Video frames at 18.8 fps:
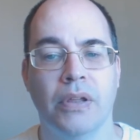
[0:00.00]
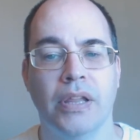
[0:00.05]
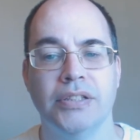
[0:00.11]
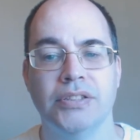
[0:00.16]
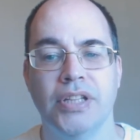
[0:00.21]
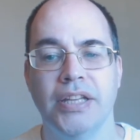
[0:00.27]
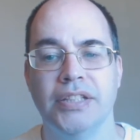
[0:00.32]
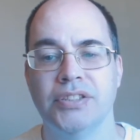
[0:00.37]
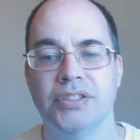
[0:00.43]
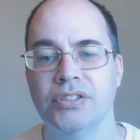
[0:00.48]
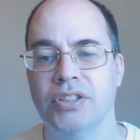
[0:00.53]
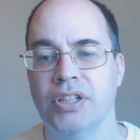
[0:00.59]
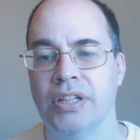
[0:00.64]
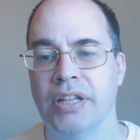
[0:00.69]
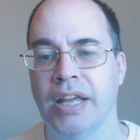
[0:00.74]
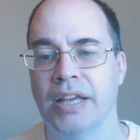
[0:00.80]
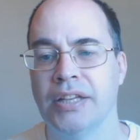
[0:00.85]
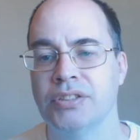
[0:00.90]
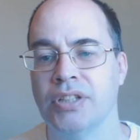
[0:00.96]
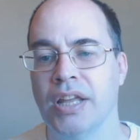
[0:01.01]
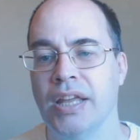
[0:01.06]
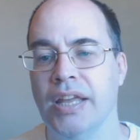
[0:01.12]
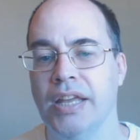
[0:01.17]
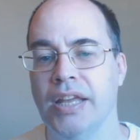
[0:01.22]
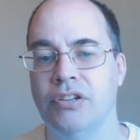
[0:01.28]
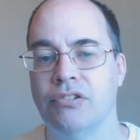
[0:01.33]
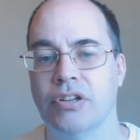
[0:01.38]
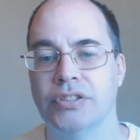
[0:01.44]
That takes us to the next
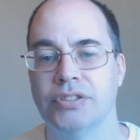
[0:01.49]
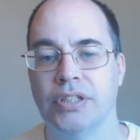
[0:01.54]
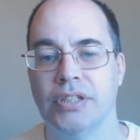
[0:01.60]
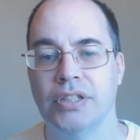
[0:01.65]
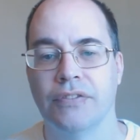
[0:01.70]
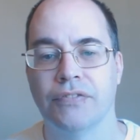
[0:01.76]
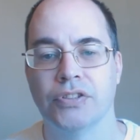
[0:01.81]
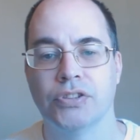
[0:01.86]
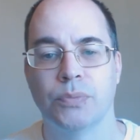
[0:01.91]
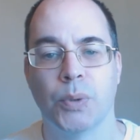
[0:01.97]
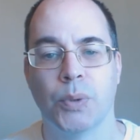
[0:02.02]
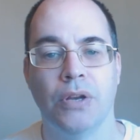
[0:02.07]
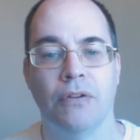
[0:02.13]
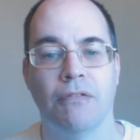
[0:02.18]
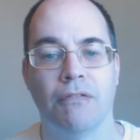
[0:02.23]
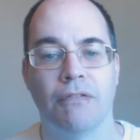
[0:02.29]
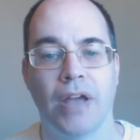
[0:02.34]
interesting difference between